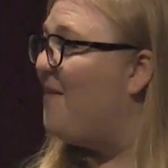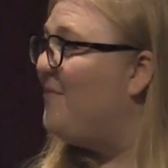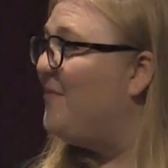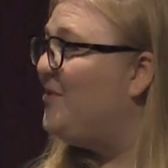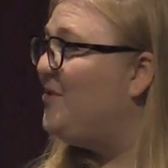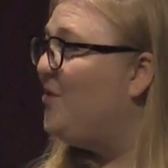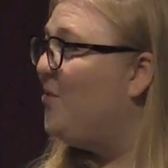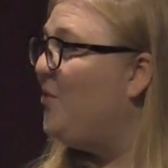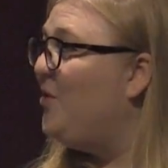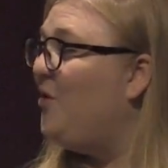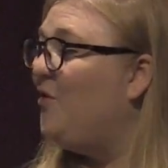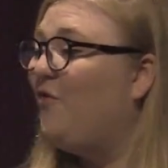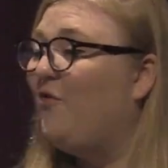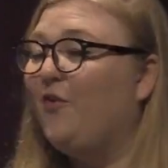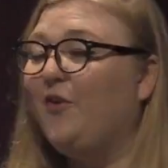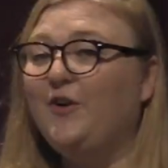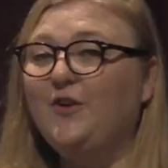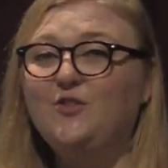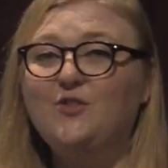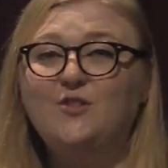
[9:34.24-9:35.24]
So when you
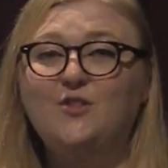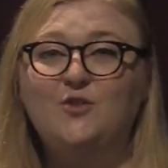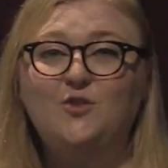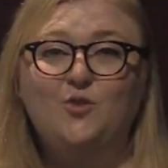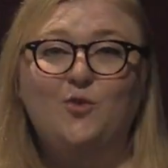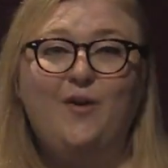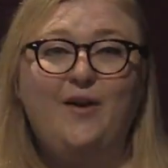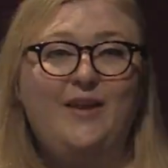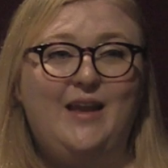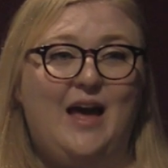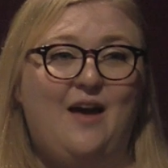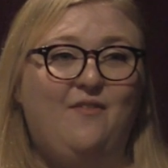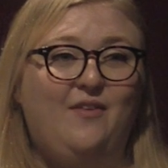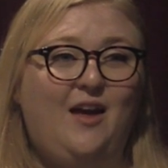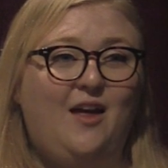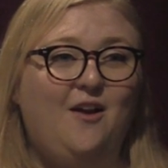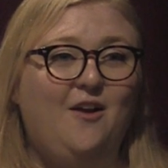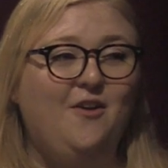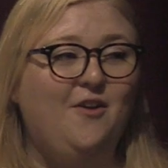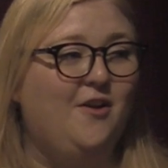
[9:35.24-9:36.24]
first join
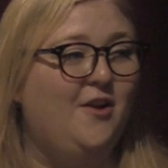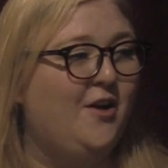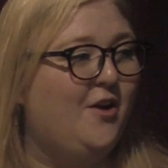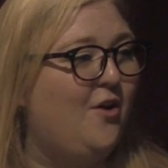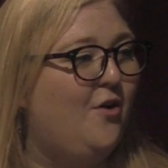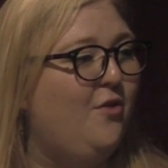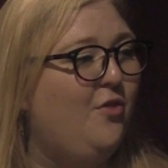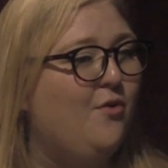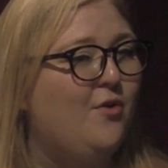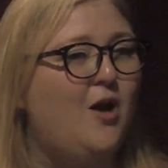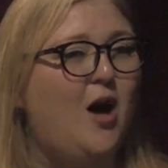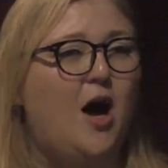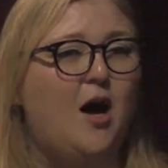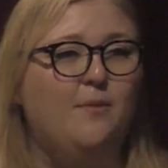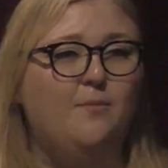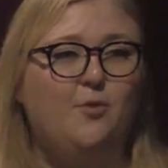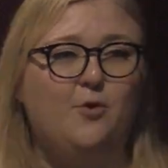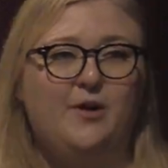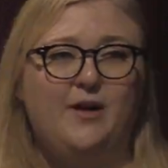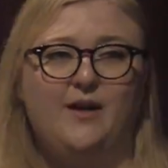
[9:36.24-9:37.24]
Navigator, you're going to go through an
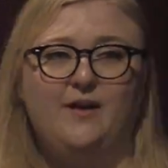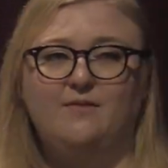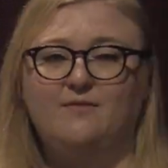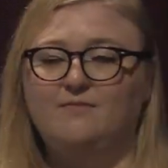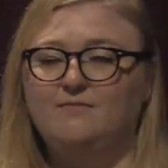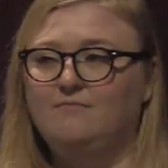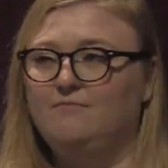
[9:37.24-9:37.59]
onboarding.